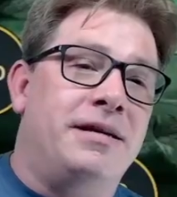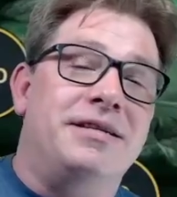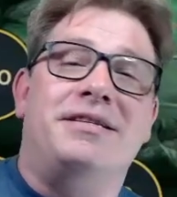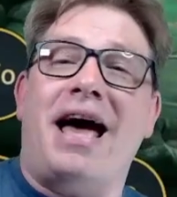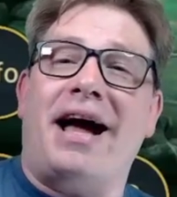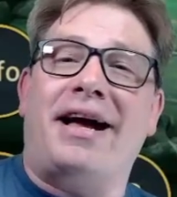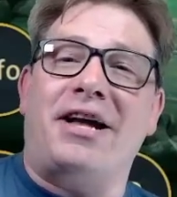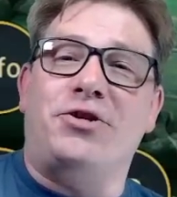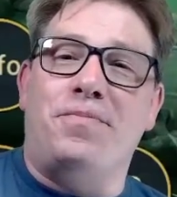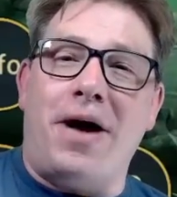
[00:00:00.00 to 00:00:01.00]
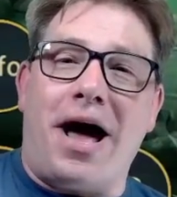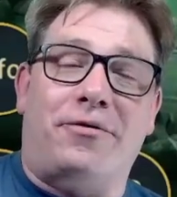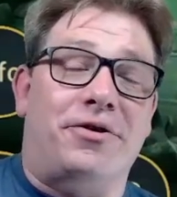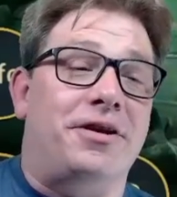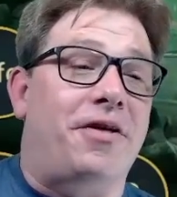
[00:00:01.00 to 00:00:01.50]
Zach got you back
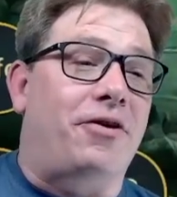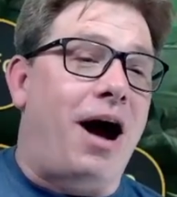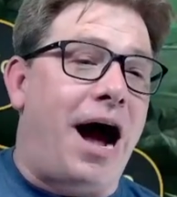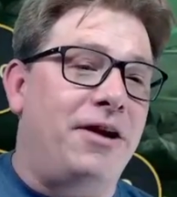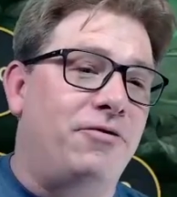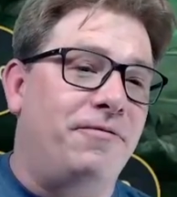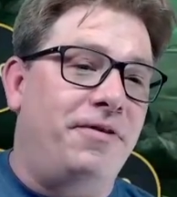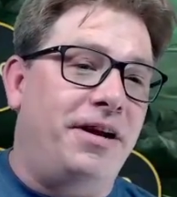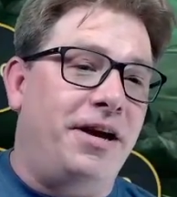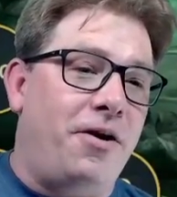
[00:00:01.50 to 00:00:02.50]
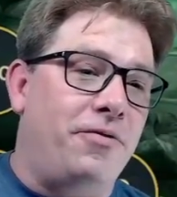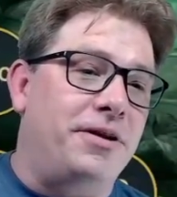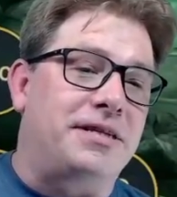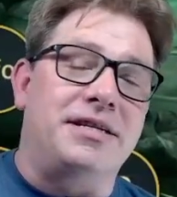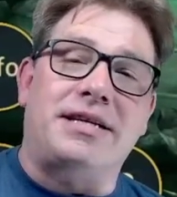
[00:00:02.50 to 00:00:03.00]
with another Hydra video.
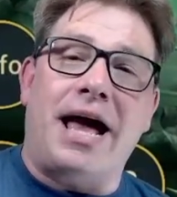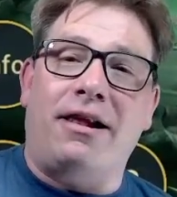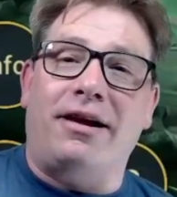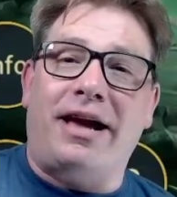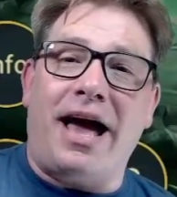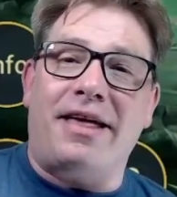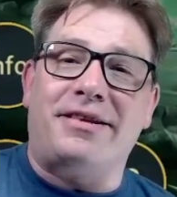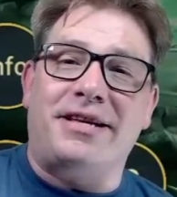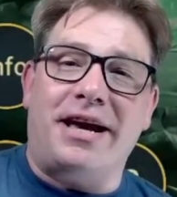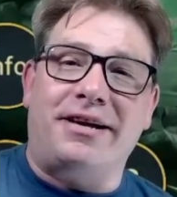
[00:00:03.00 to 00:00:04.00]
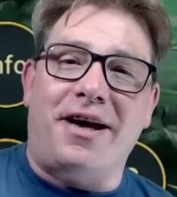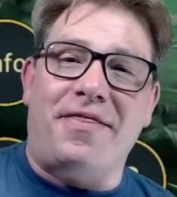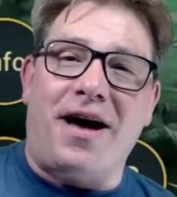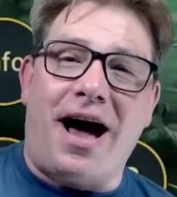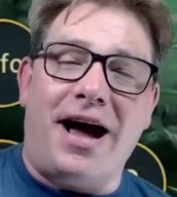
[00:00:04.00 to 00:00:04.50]
This is Helicath taking on
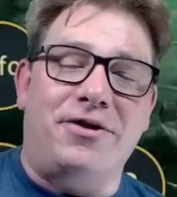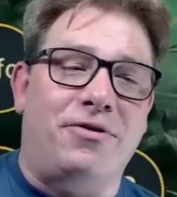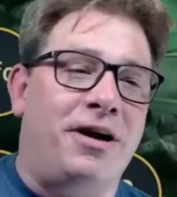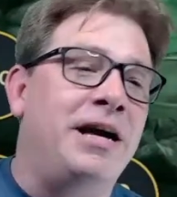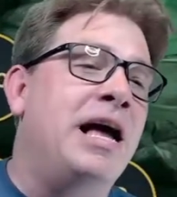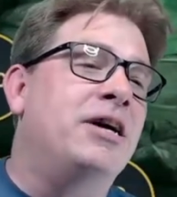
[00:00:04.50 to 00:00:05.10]
the Hydra.